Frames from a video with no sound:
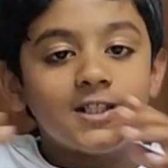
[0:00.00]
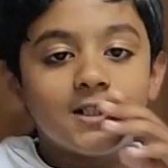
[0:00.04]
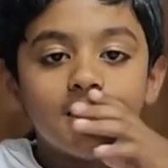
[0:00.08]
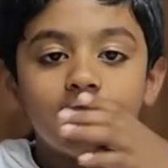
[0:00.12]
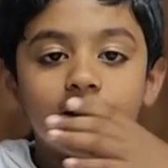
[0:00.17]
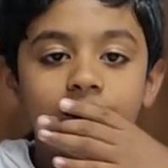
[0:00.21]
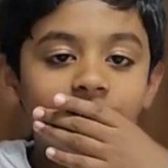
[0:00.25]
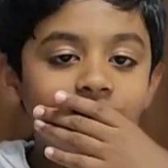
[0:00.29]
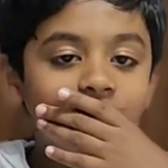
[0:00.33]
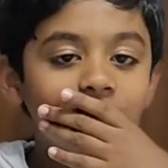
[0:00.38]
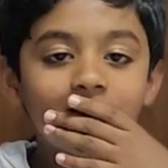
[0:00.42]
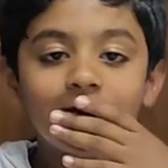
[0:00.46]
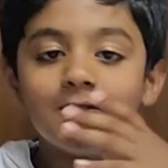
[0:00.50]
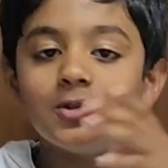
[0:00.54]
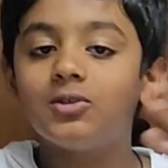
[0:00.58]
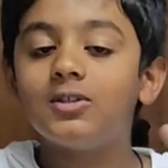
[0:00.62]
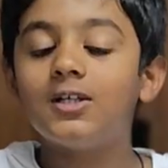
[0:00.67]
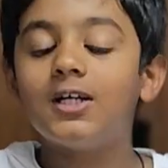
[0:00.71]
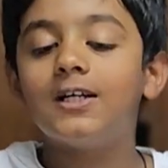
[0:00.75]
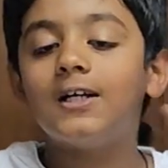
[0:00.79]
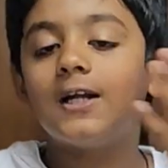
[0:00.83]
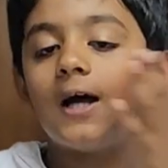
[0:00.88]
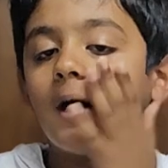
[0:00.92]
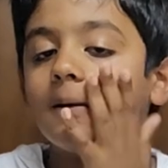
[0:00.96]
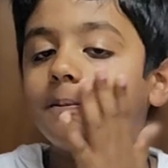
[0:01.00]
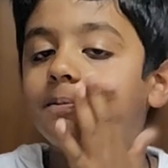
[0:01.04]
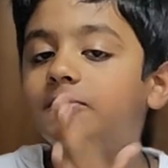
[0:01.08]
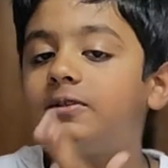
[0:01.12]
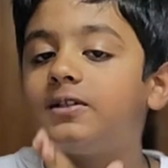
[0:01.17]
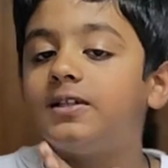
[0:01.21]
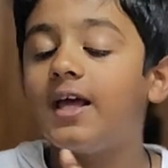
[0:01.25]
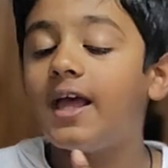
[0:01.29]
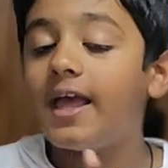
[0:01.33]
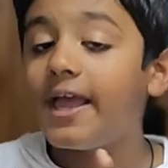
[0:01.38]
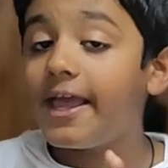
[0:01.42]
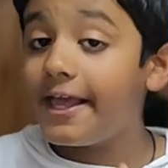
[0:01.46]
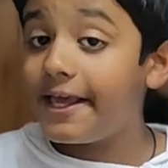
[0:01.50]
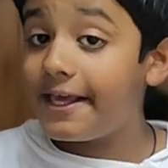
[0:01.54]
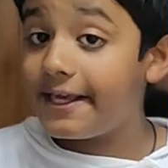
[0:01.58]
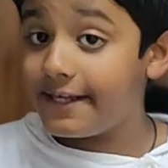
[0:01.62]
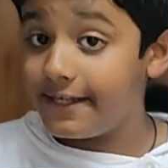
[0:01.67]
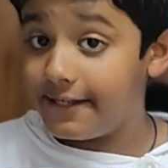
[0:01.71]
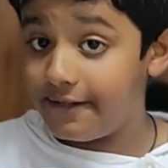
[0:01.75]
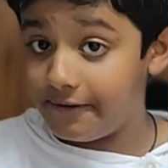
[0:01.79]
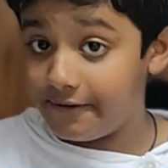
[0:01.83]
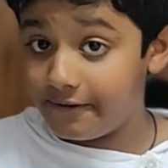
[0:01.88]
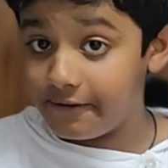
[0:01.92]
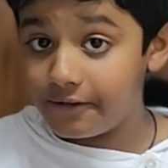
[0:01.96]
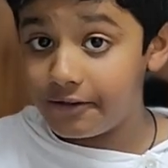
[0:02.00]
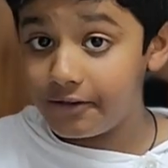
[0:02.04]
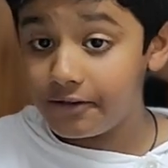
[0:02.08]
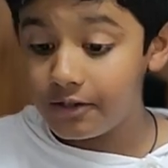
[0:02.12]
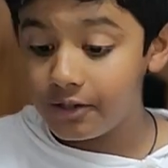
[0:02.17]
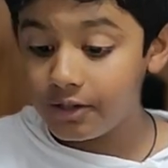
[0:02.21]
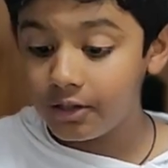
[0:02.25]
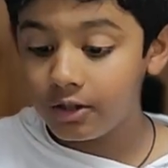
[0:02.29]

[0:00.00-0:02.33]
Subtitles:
If you can obtain